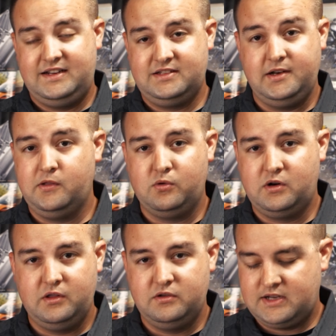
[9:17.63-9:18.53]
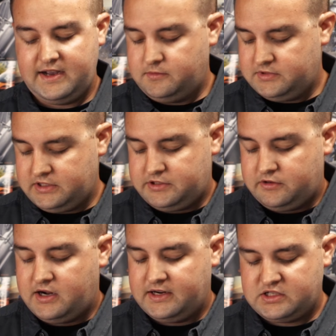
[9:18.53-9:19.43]
It's another one of those items that you're
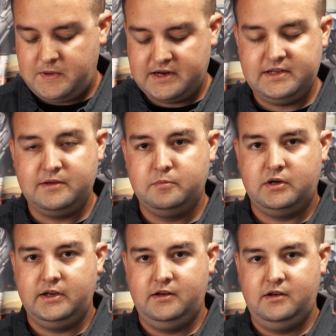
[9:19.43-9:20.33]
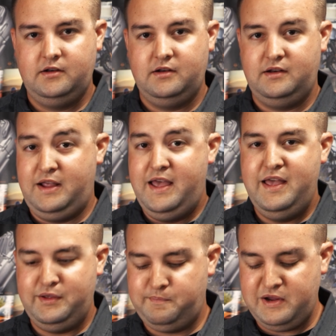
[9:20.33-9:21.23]
not expecting, but
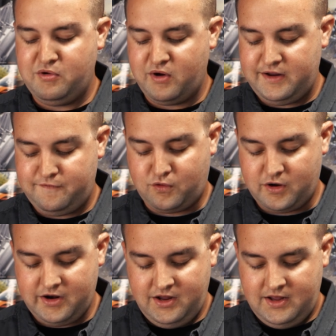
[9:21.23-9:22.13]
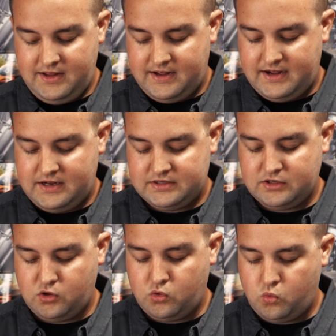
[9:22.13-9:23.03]
be ready for it.
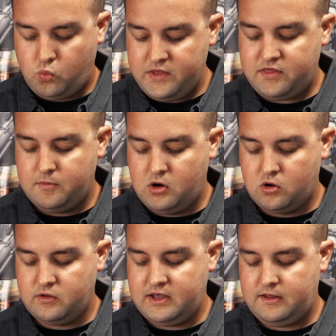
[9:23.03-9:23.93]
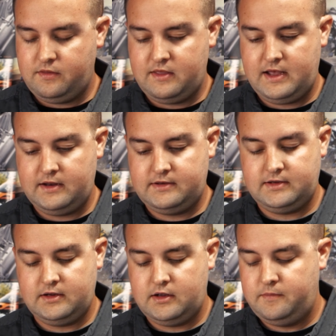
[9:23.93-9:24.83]
So with the motor,
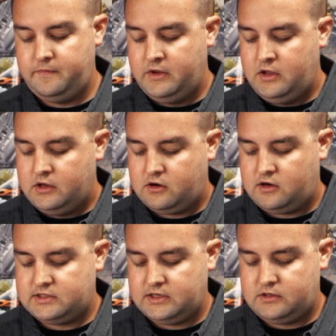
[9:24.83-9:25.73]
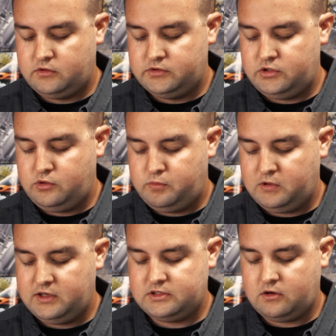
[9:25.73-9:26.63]
that cost I told you,
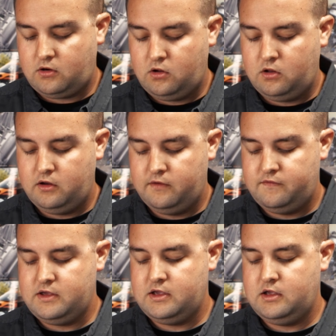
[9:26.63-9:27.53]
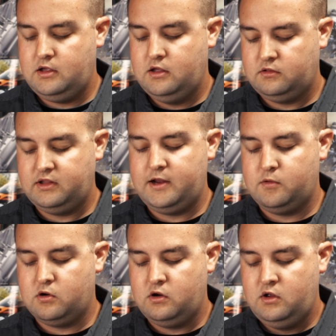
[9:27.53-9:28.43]
plus all of the
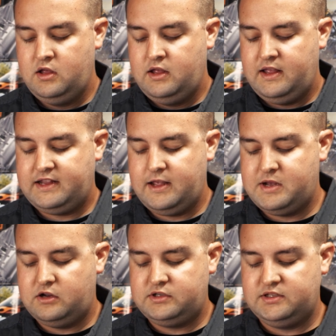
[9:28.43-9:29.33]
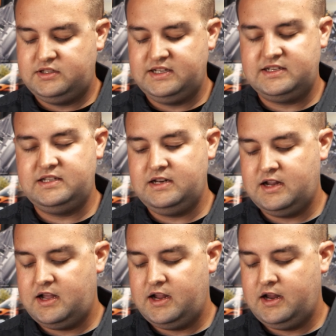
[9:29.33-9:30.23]
labor, it came out to
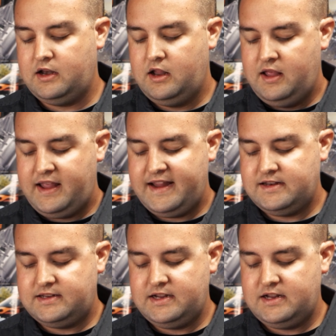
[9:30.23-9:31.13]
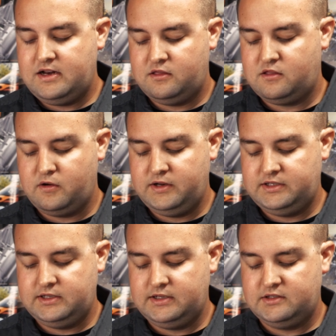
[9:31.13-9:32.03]
$69.18 and 30
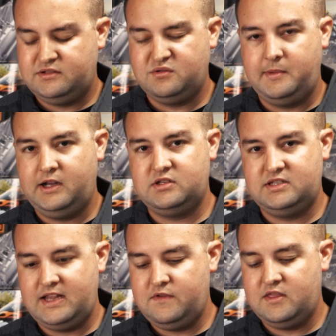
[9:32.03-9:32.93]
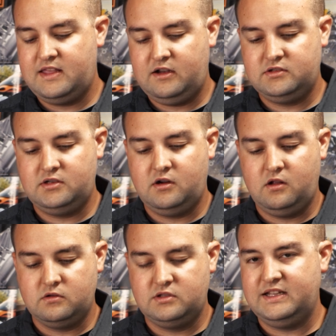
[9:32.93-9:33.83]
cents. So about
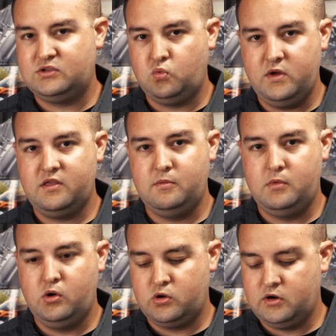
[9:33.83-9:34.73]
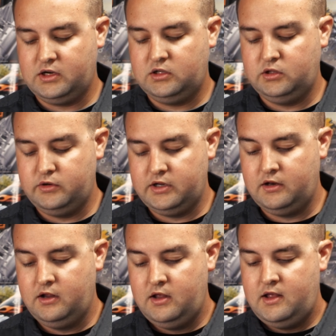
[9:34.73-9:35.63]
$7,000. That's with the motor
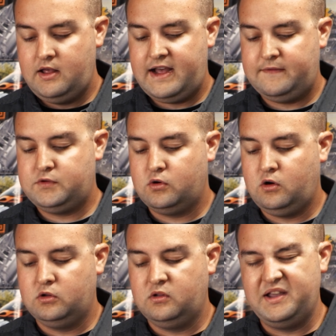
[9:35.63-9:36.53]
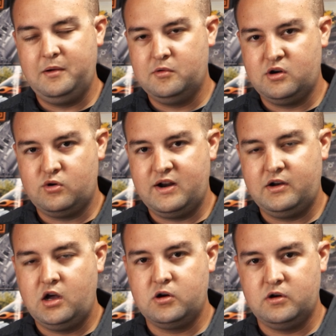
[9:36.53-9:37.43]
included. After all the labor at
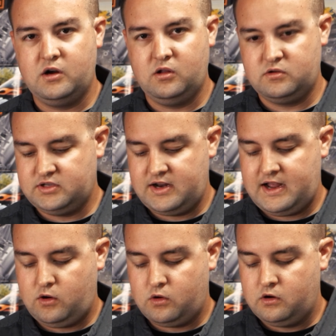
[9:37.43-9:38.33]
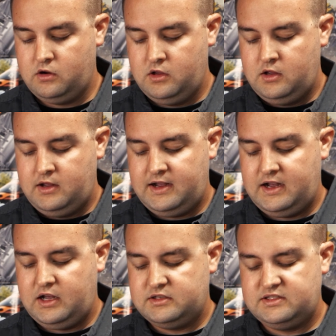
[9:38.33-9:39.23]
around $100 an hour,
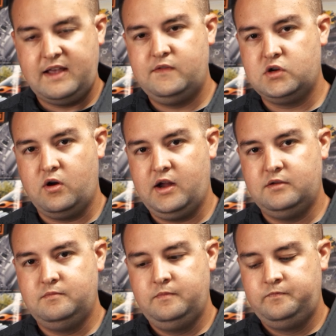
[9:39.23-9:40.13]
$7 grand.